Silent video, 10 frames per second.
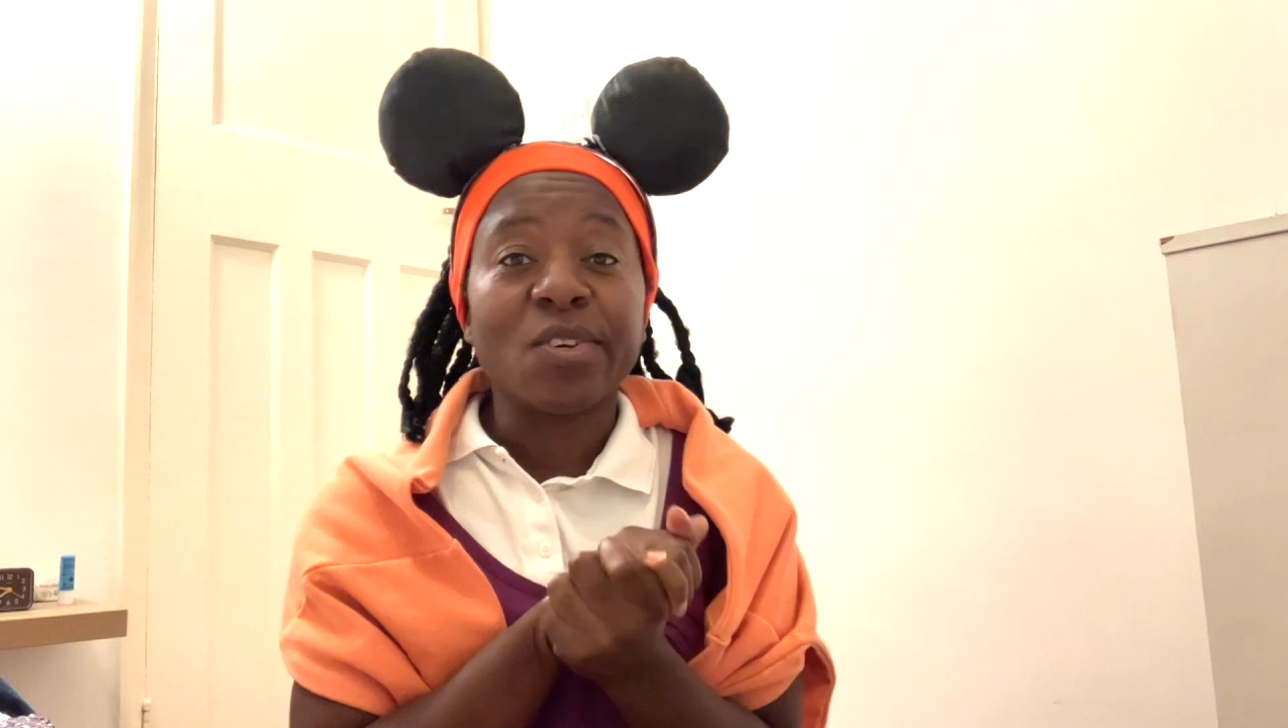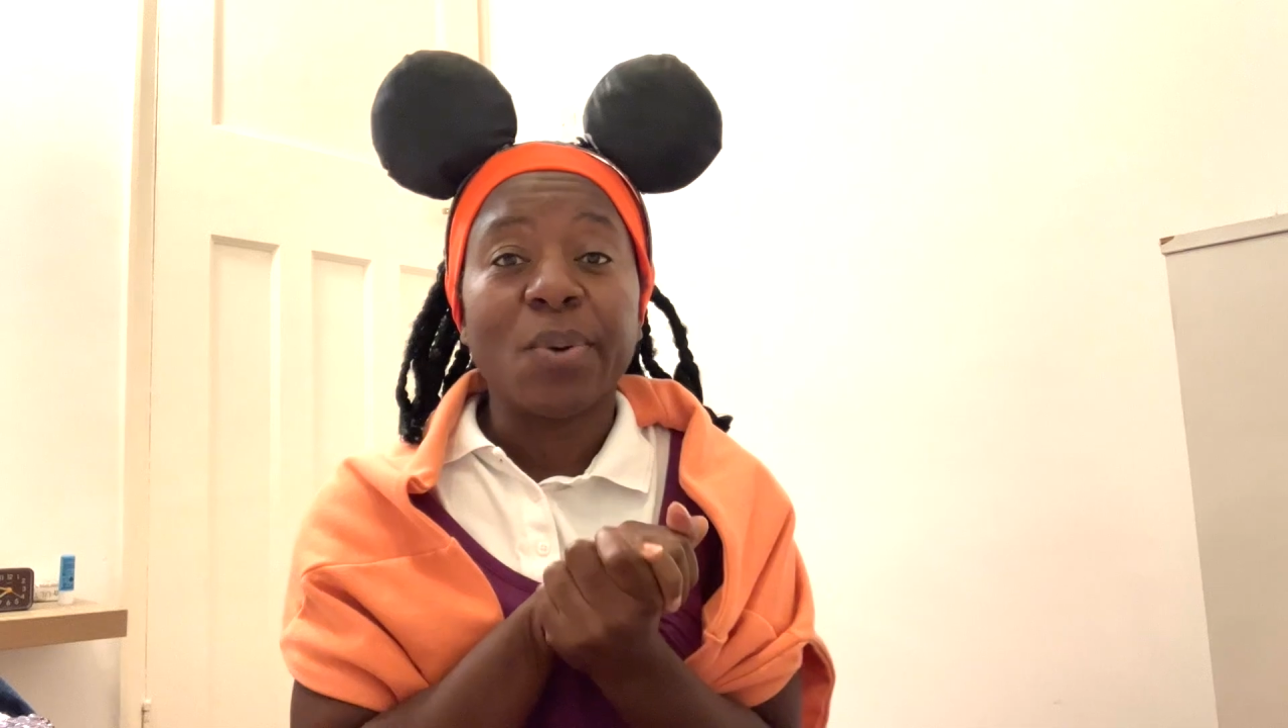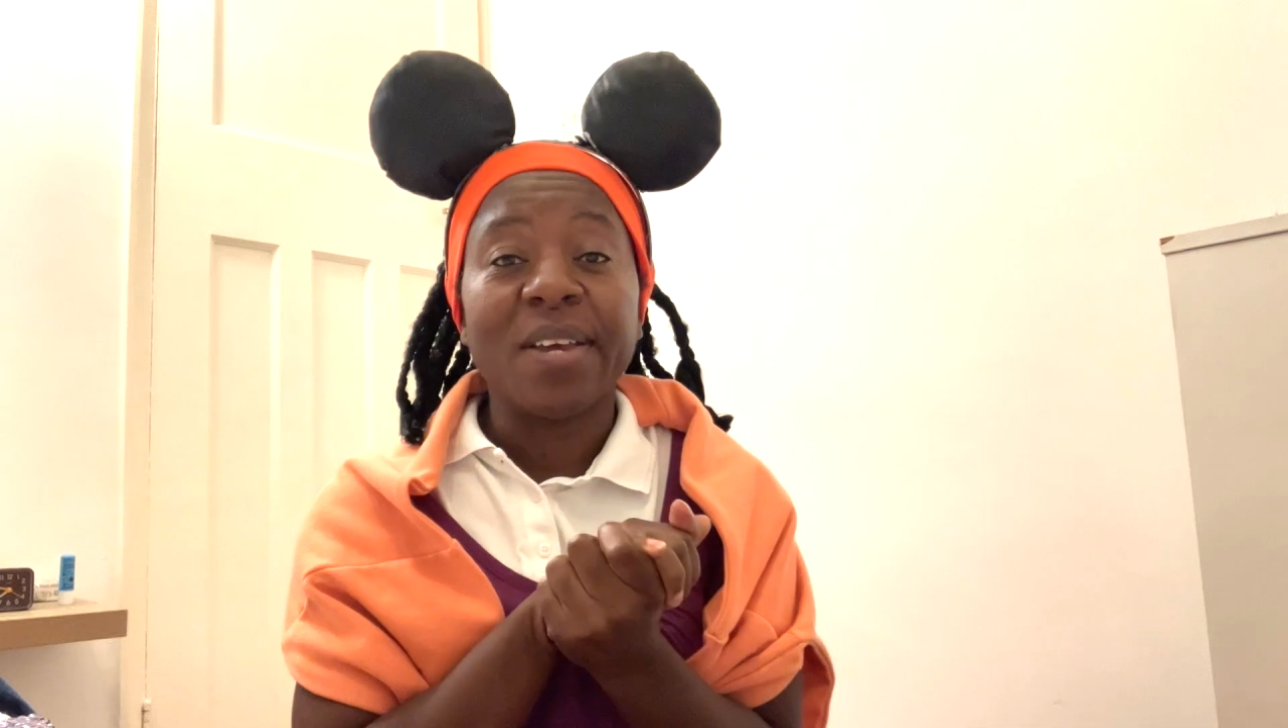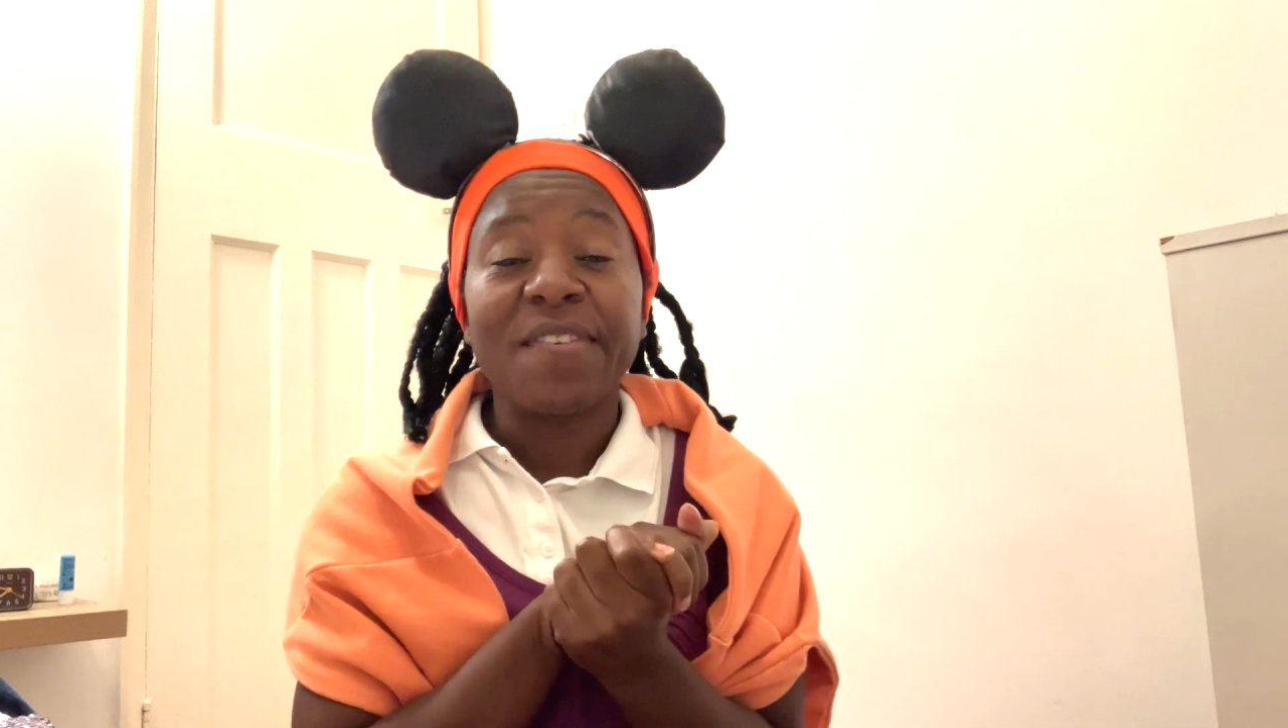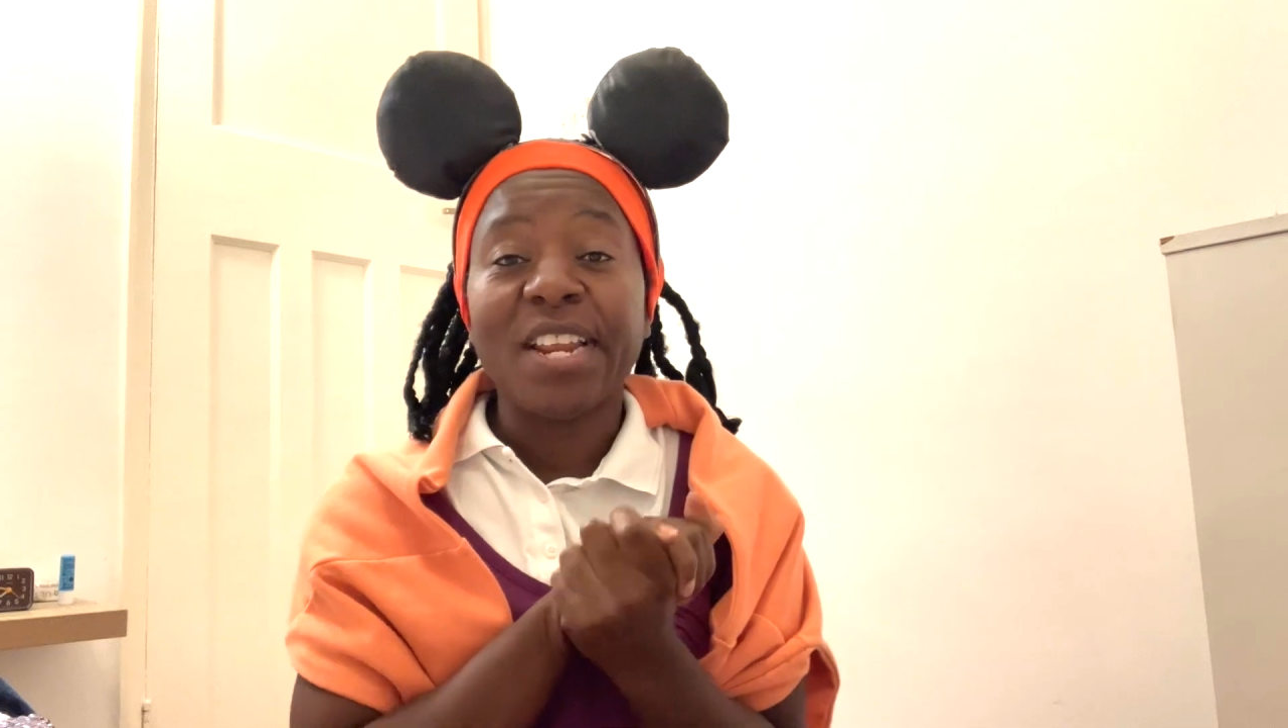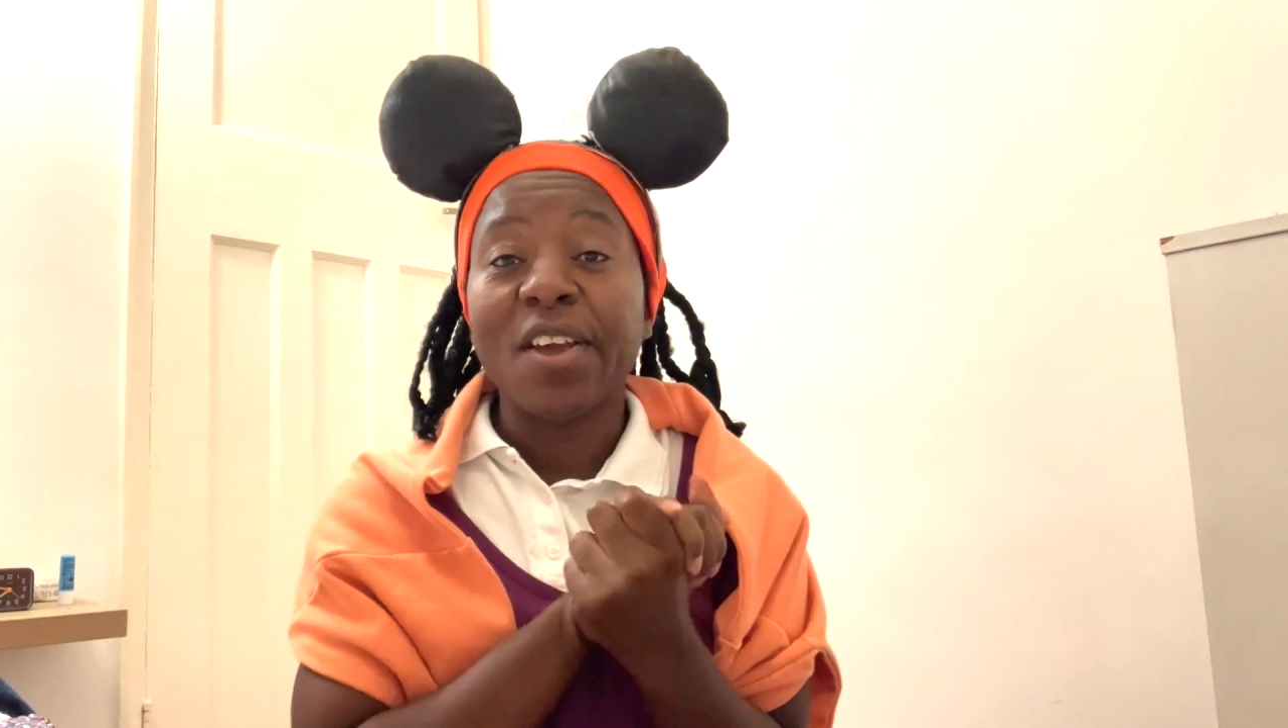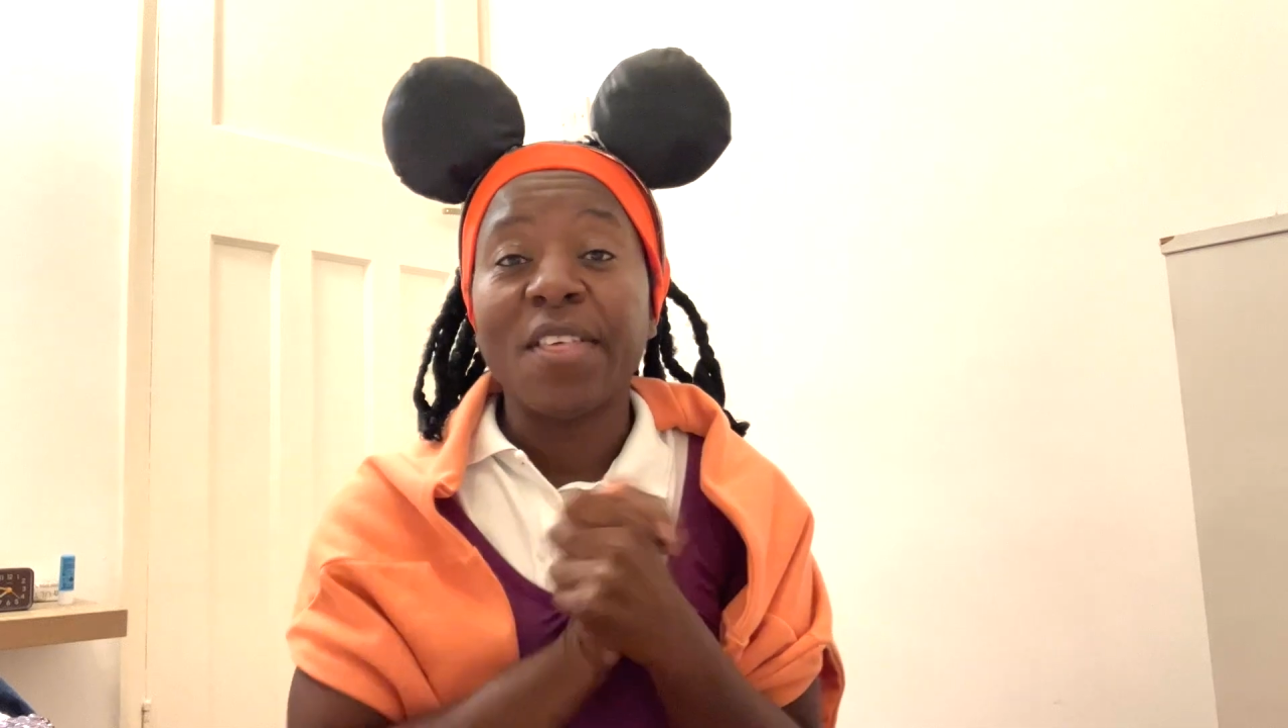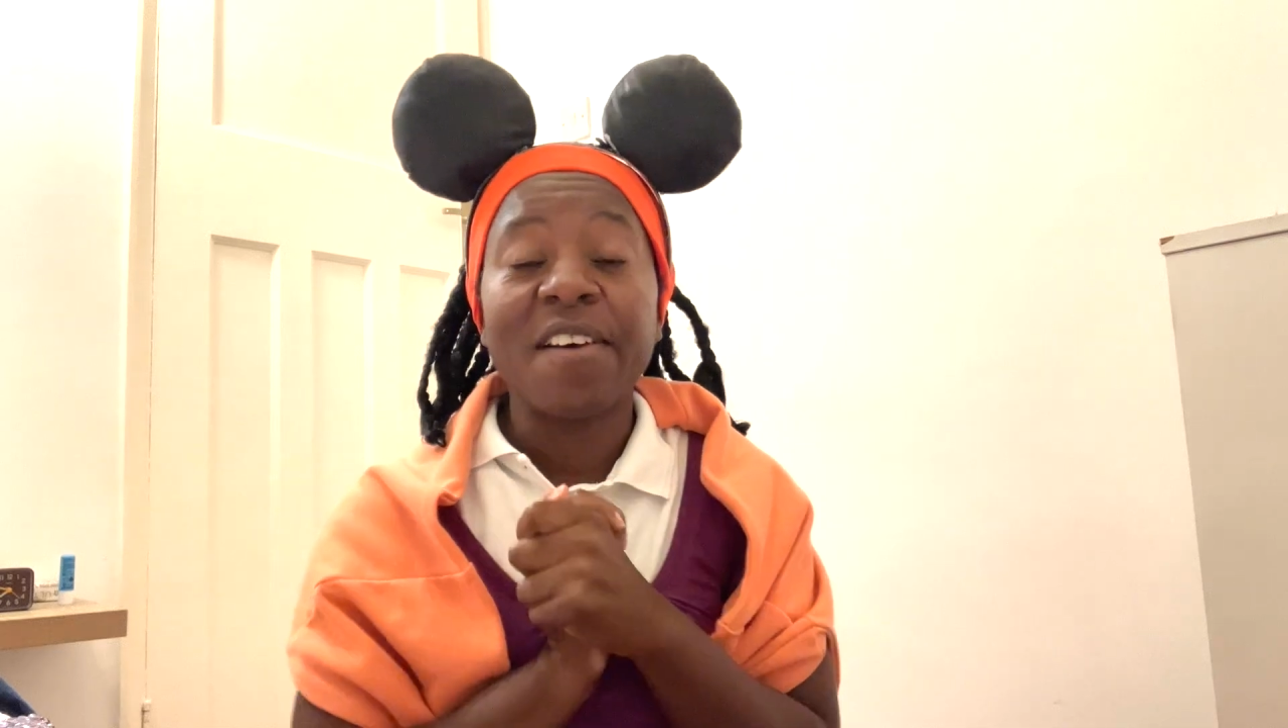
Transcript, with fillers: quick video that